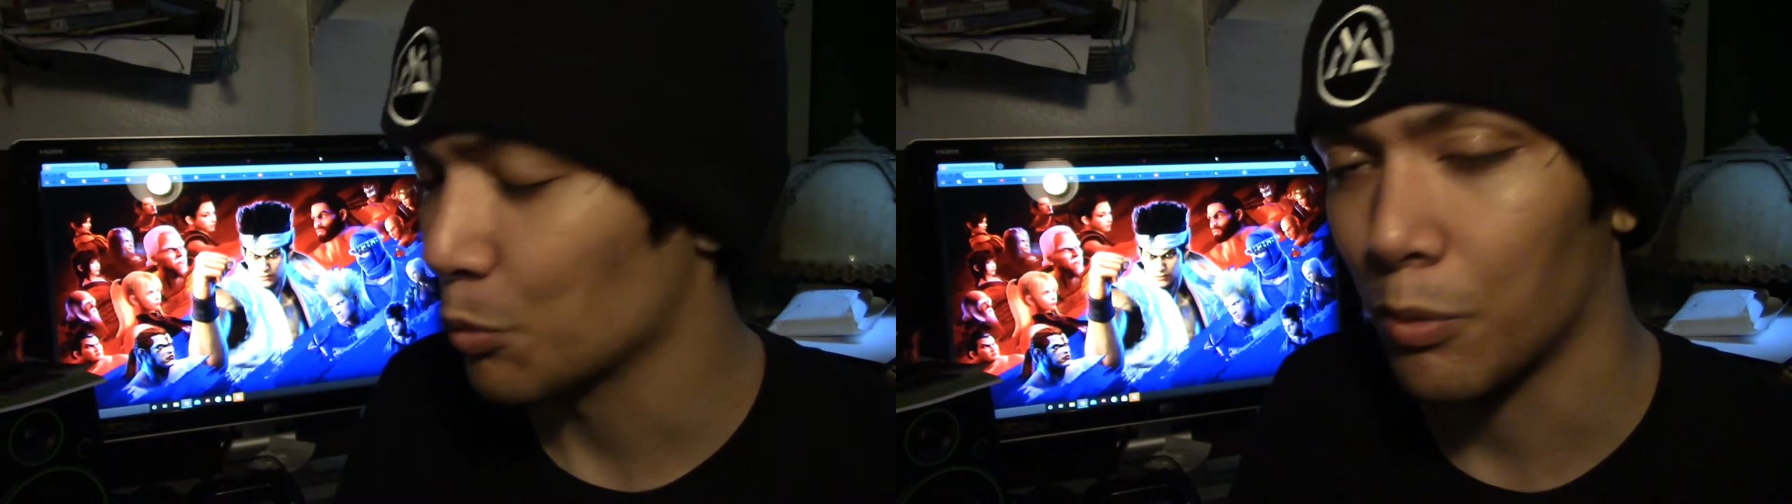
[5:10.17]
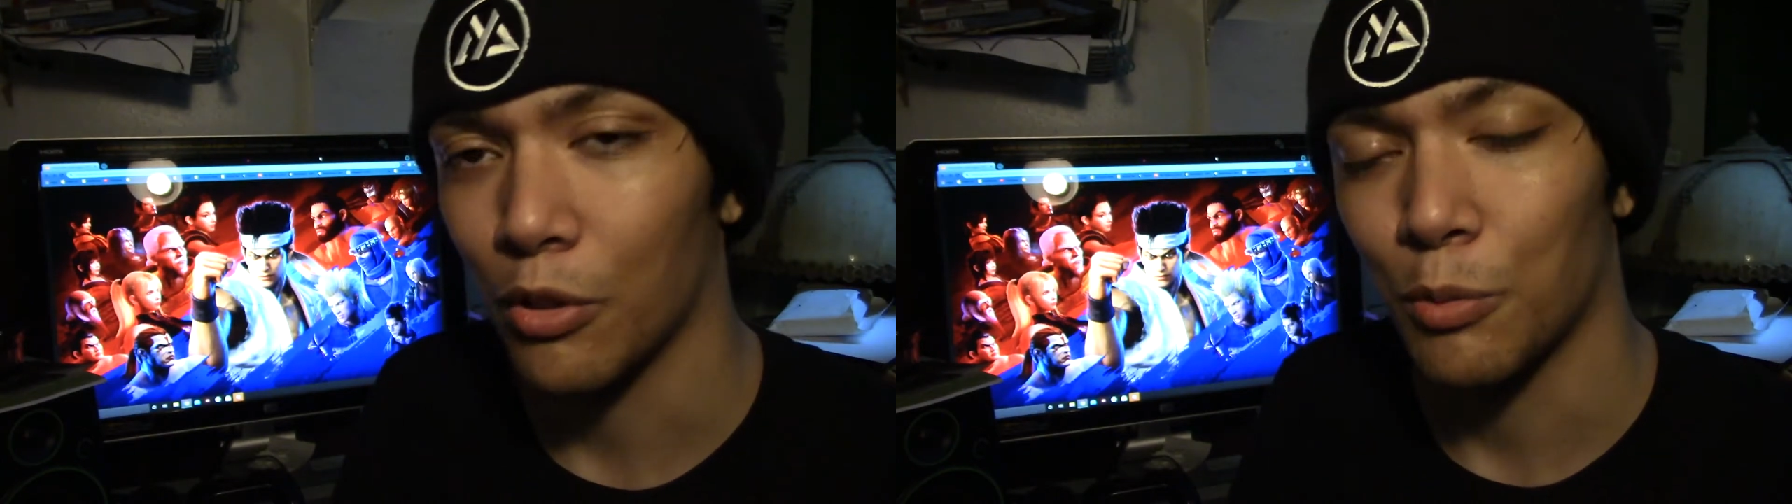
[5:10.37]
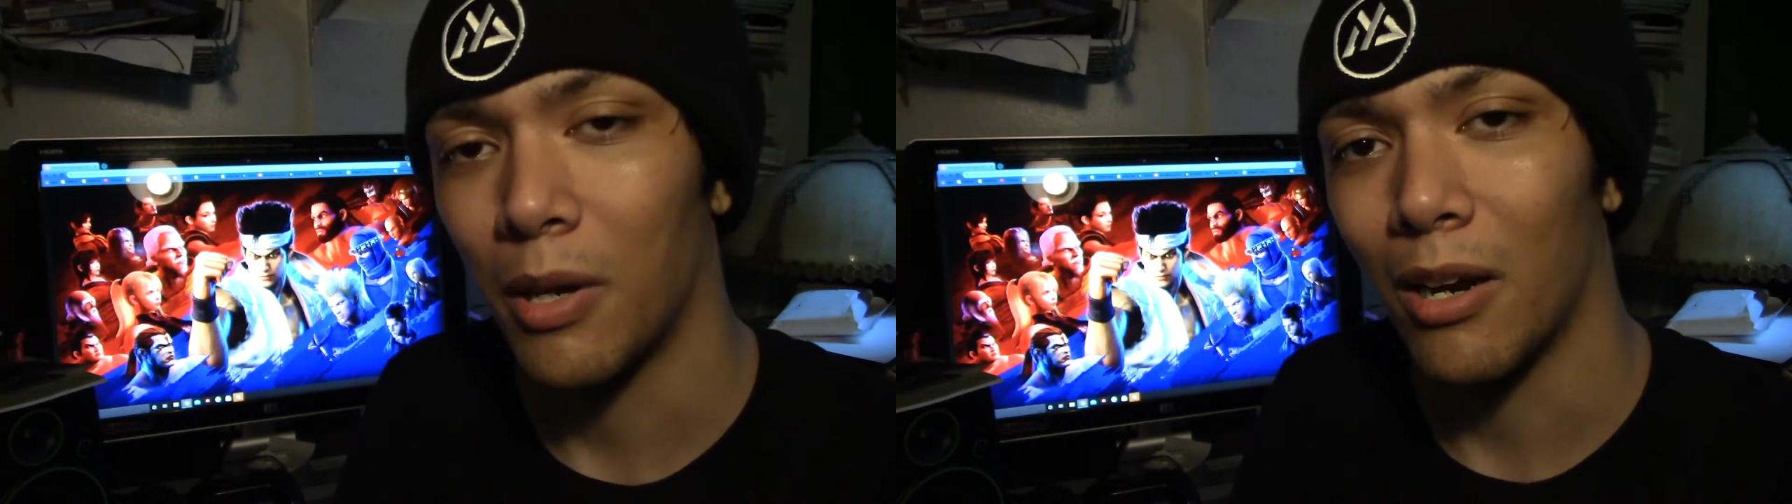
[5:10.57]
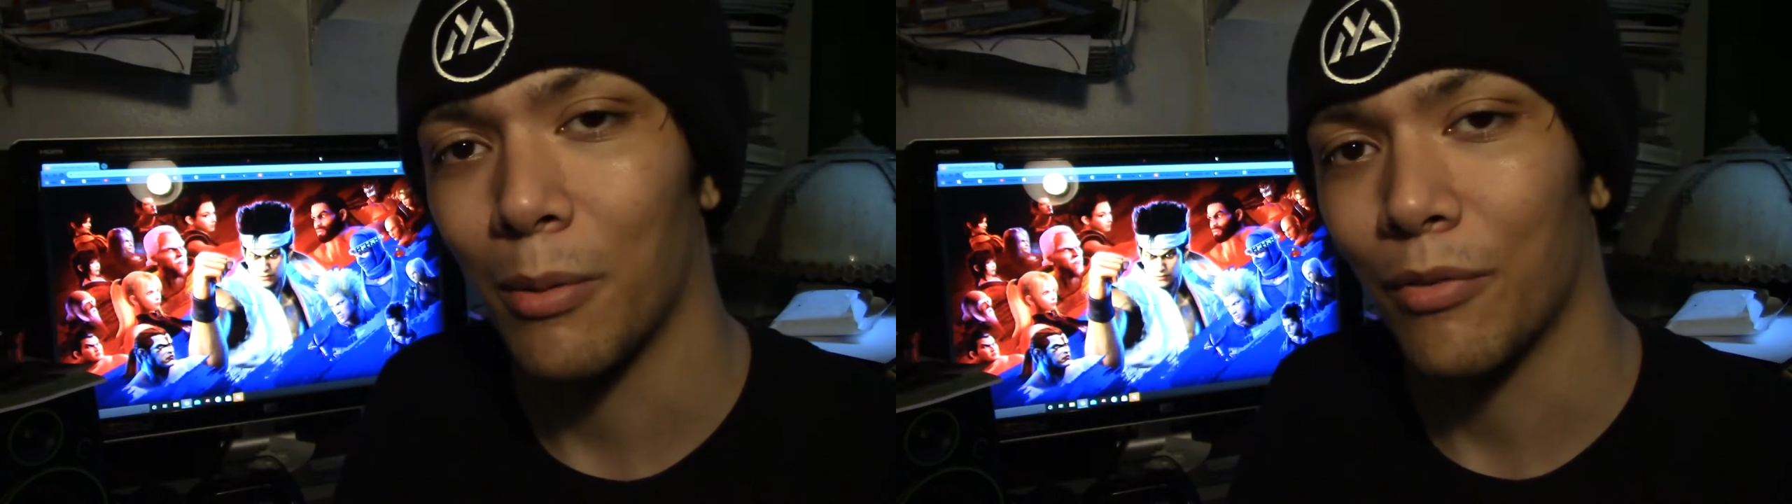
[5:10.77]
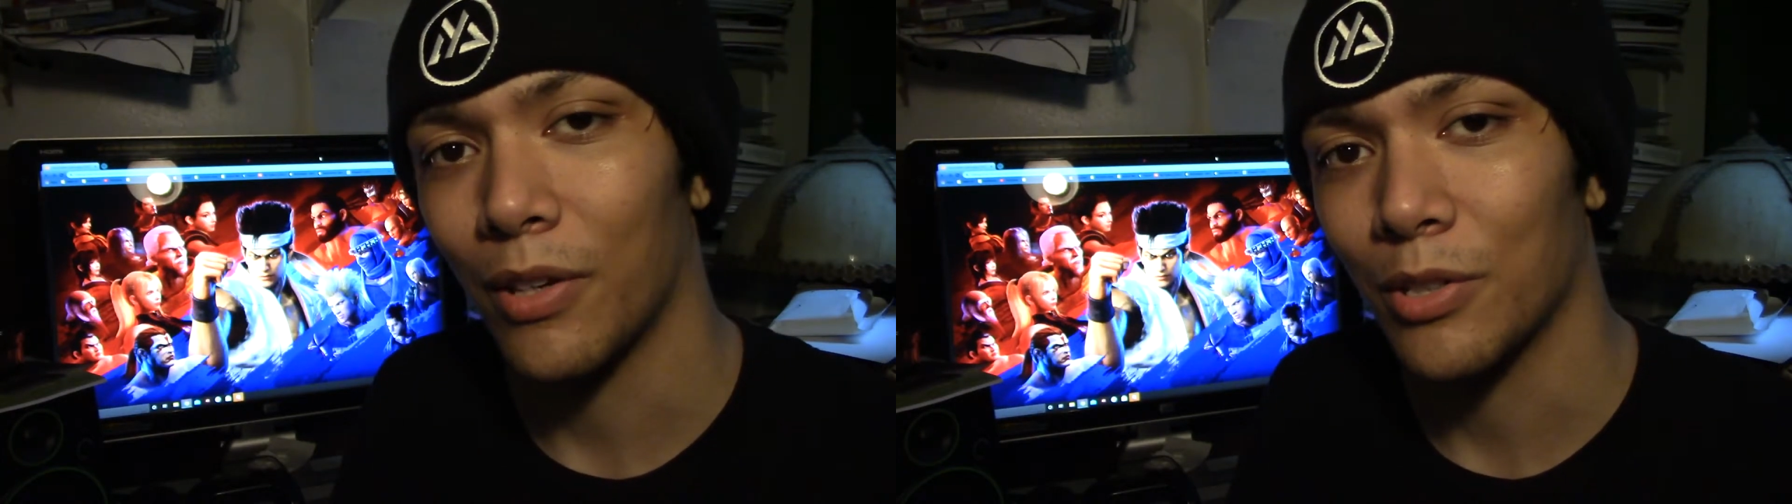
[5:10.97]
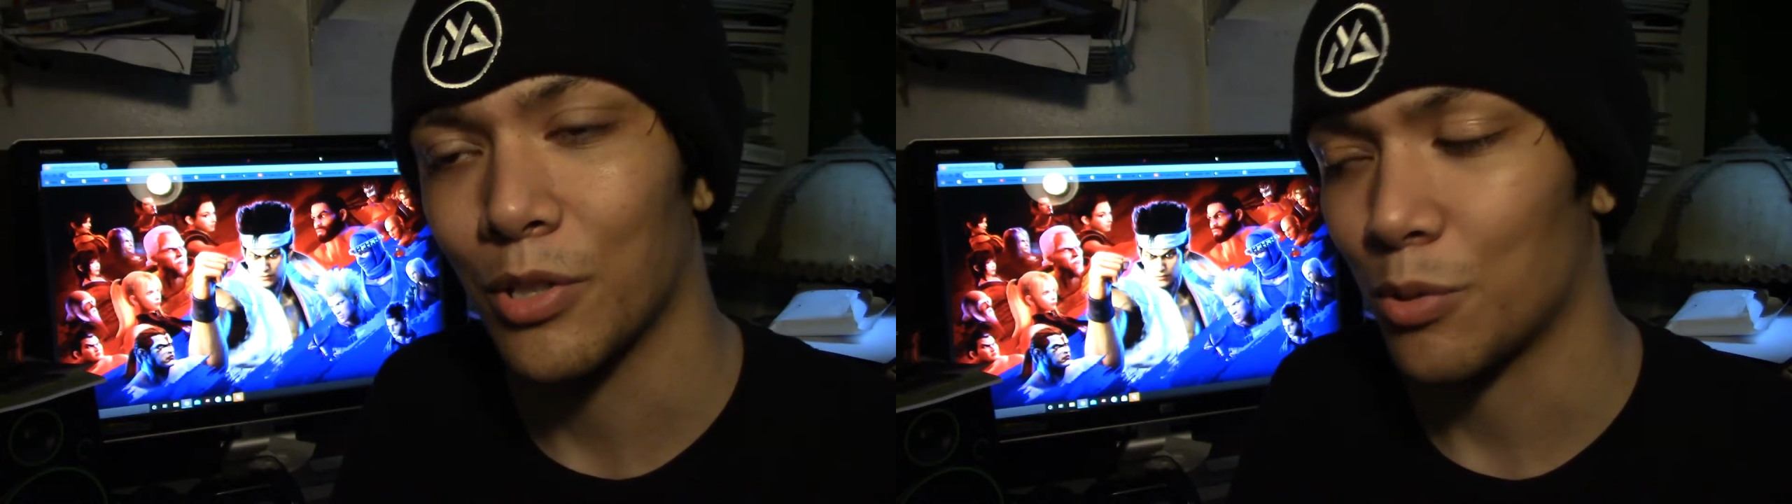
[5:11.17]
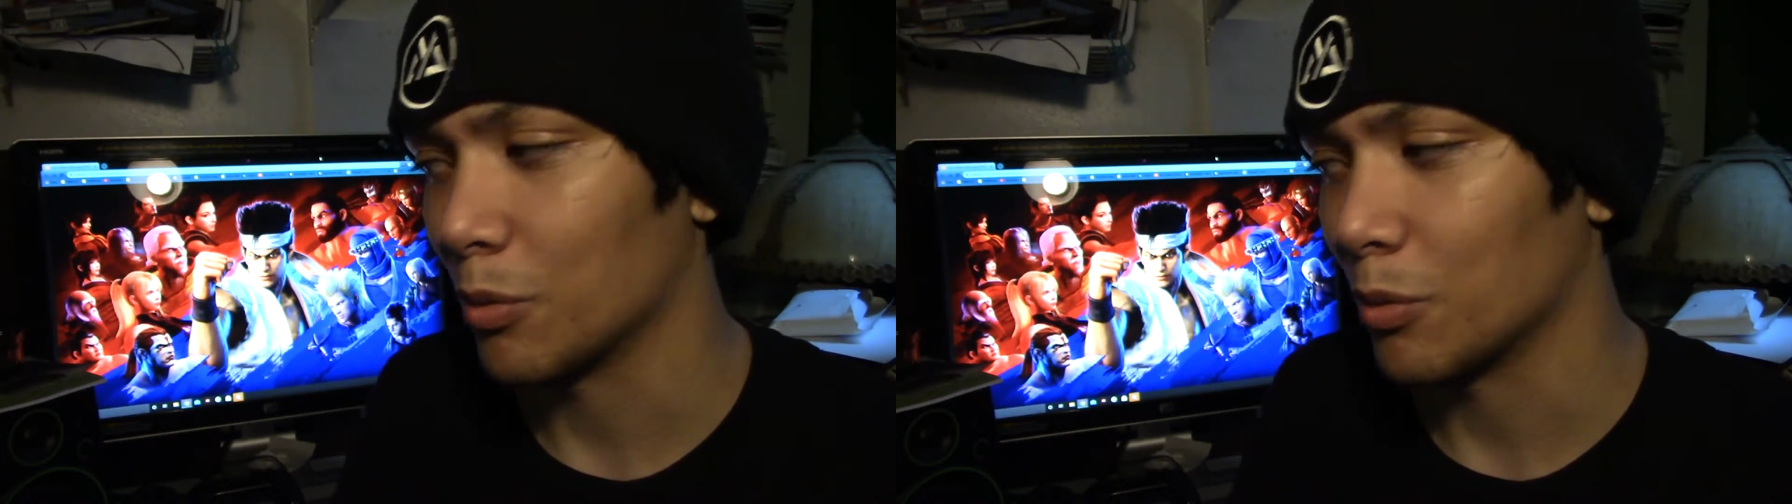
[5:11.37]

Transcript: put a smile on my face, as it